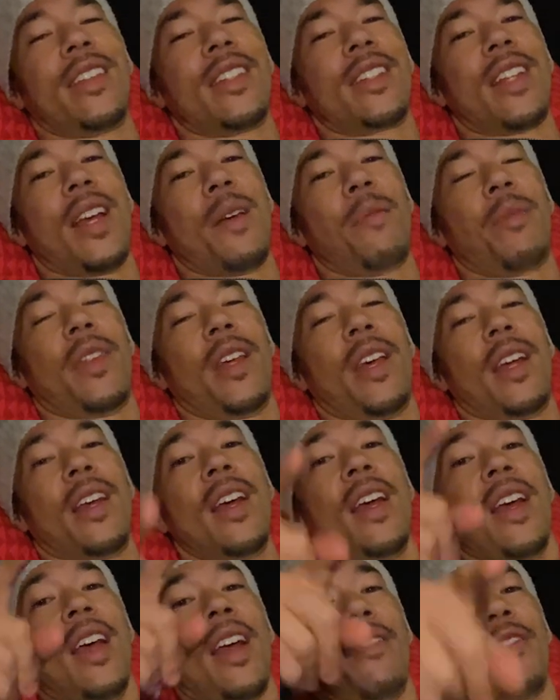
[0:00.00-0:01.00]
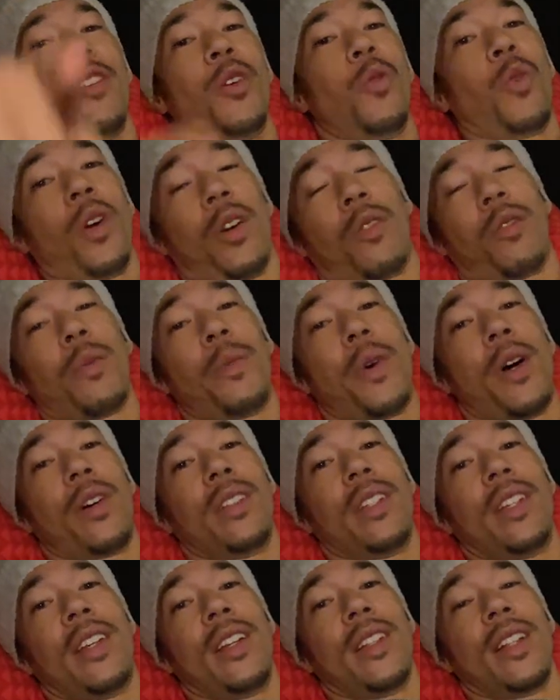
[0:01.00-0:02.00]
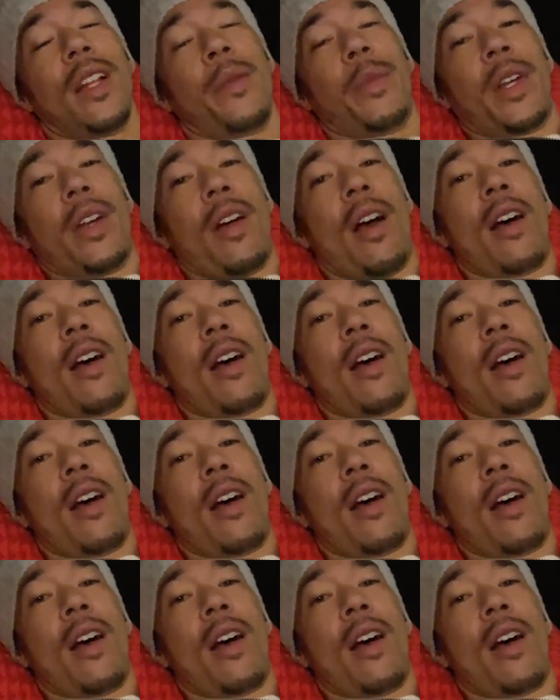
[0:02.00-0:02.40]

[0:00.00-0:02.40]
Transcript: the same thing. If you work remotely, let me know